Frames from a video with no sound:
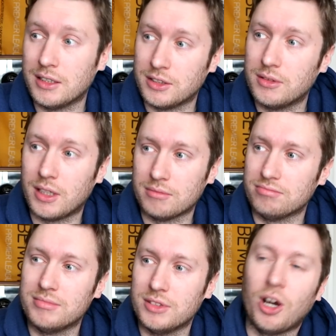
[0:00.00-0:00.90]

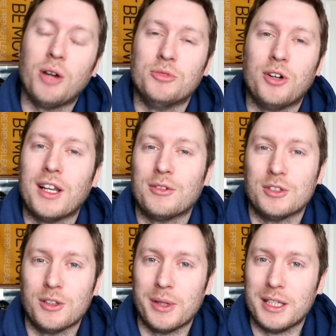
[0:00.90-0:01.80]
I'm not allowed
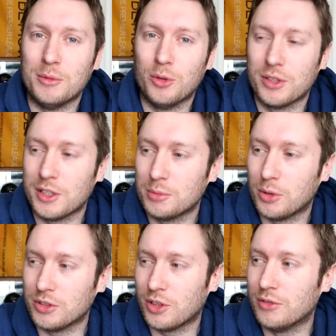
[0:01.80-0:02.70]
to know any more at this point.